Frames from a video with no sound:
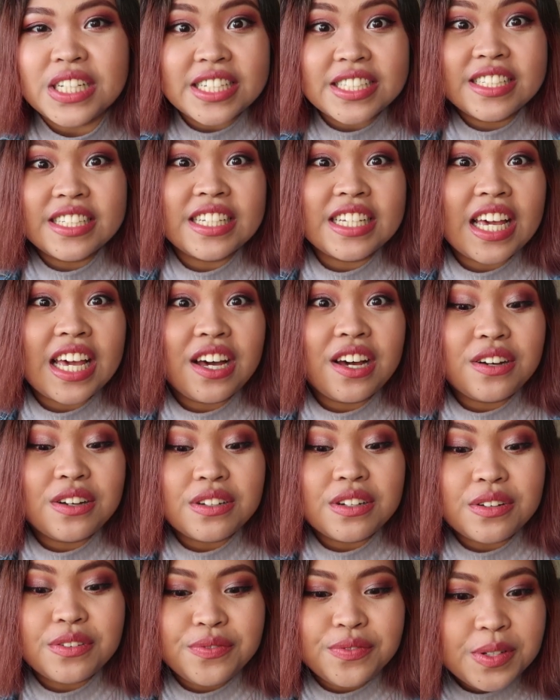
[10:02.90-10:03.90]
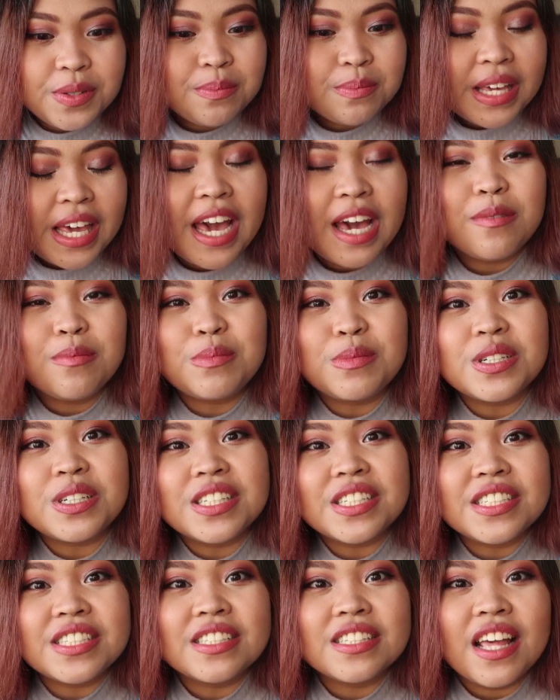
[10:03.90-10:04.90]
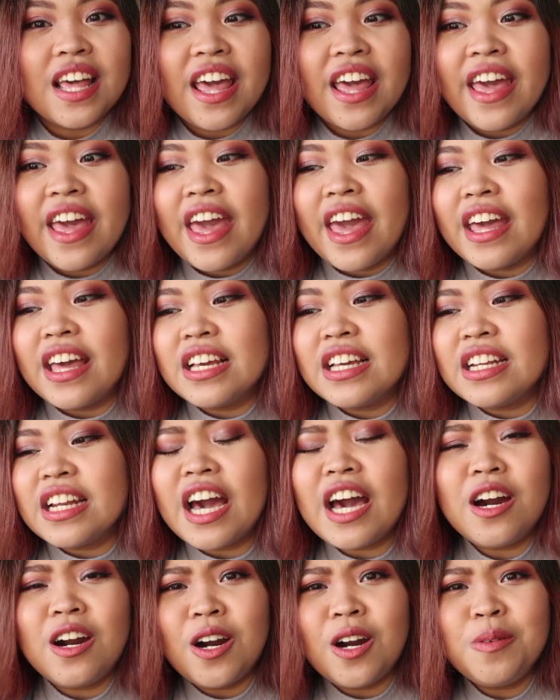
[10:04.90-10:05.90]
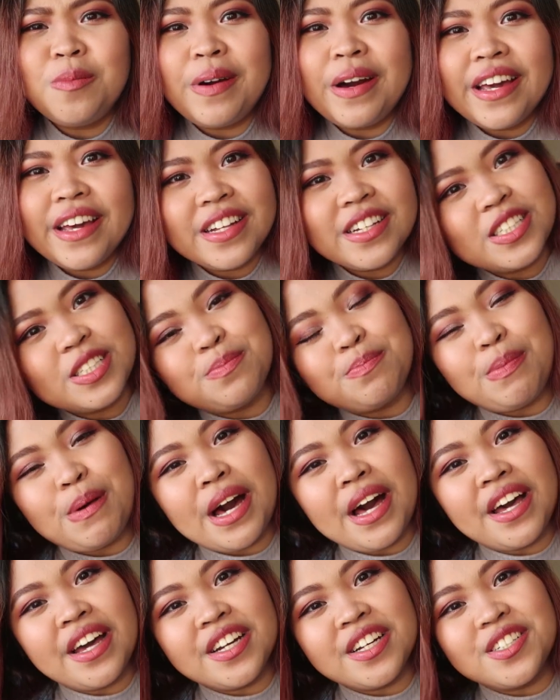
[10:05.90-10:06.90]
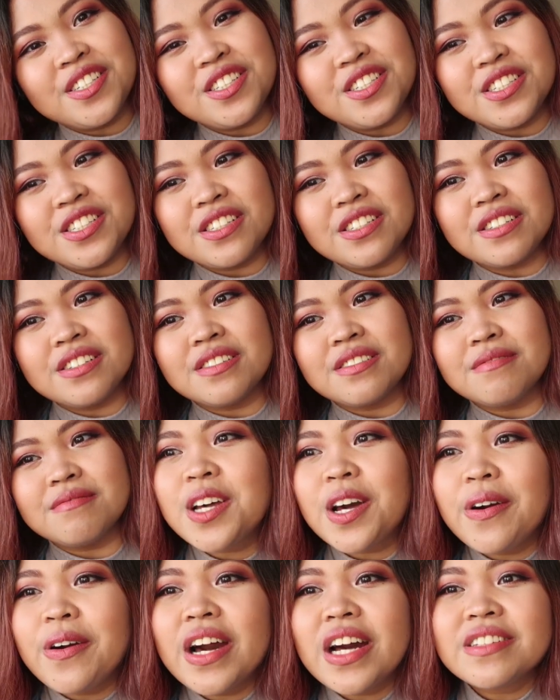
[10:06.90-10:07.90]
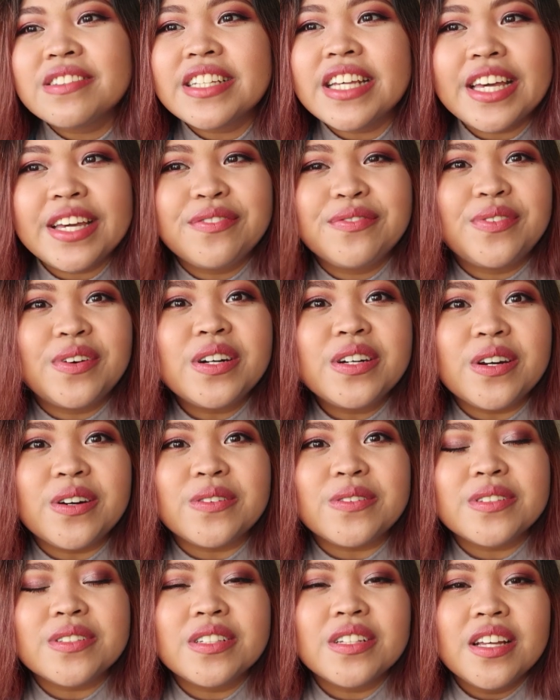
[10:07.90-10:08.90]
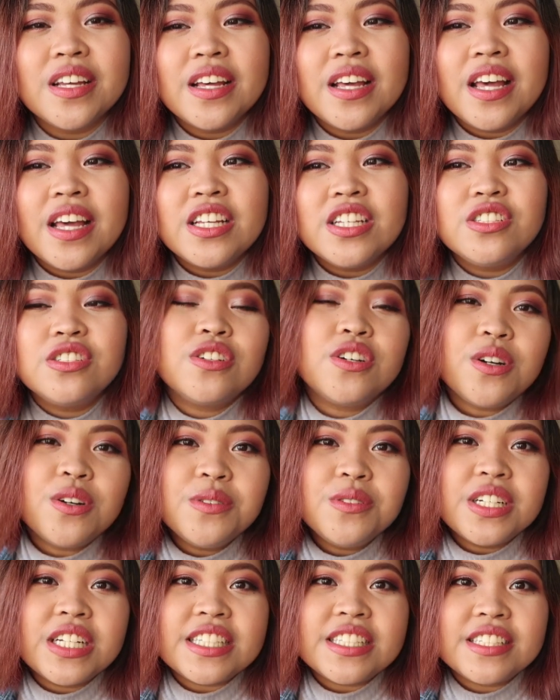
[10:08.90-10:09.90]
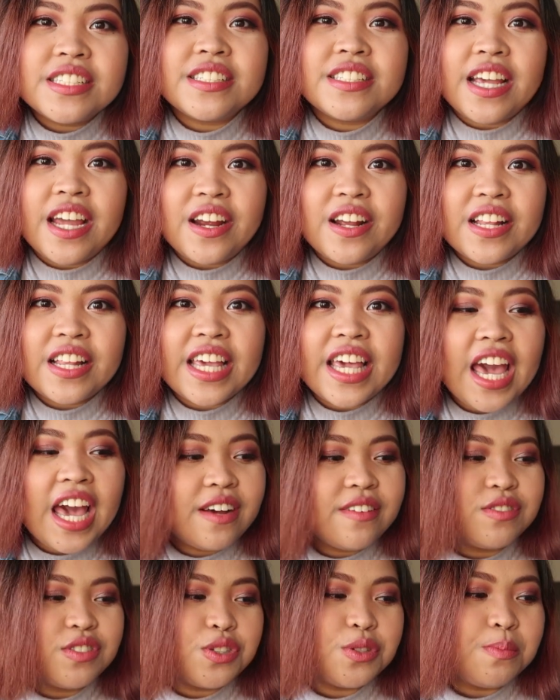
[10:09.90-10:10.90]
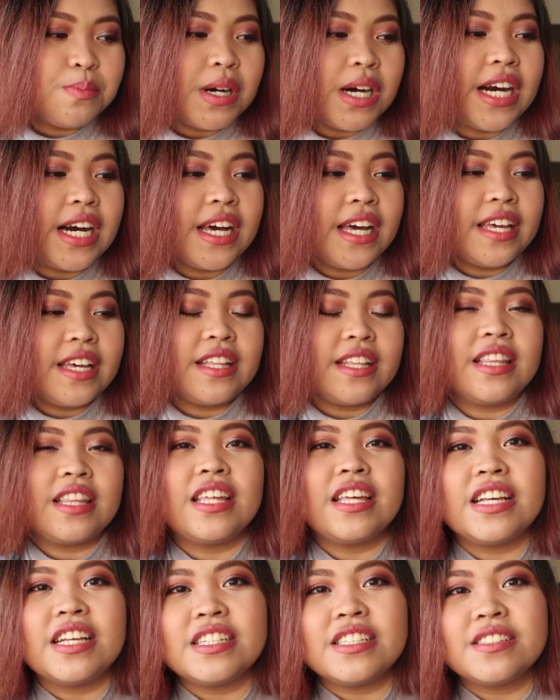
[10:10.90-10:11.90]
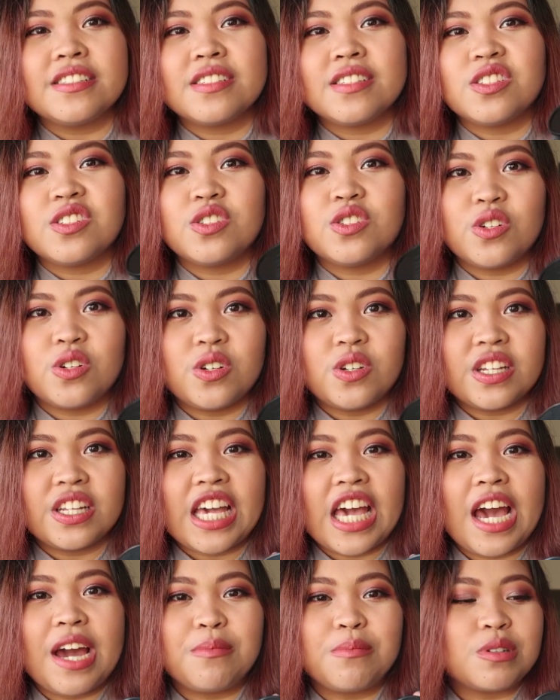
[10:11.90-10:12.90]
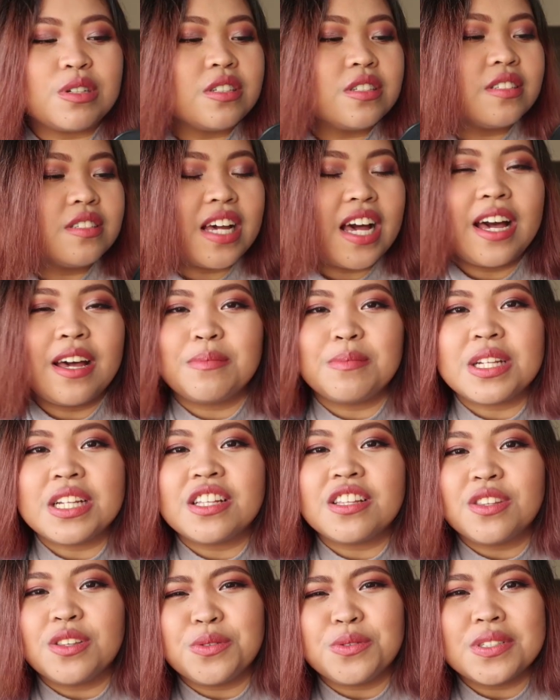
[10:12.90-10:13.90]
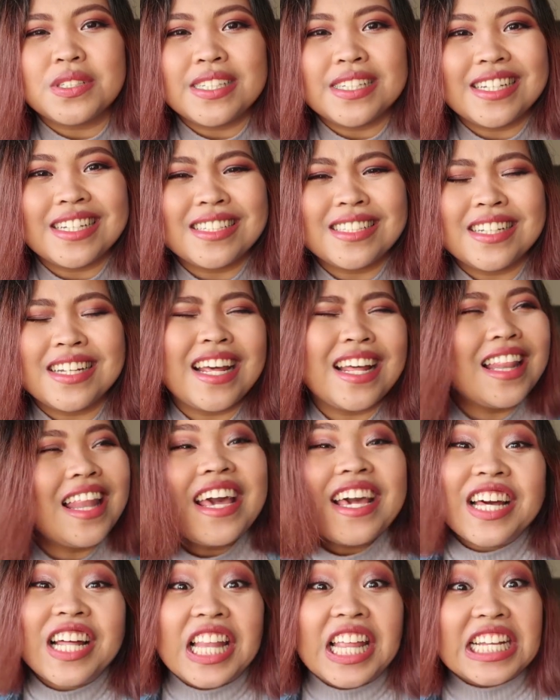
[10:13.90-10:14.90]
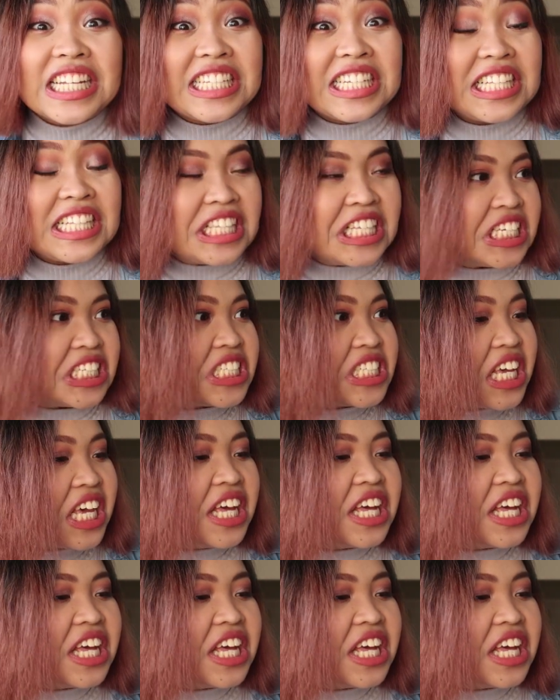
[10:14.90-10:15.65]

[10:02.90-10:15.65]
testing out film cameras, and I hope I inspired you to go out and take photos. You don't necessarily have to buy these certain cameras. I'm an enthusiast and I like collecting things.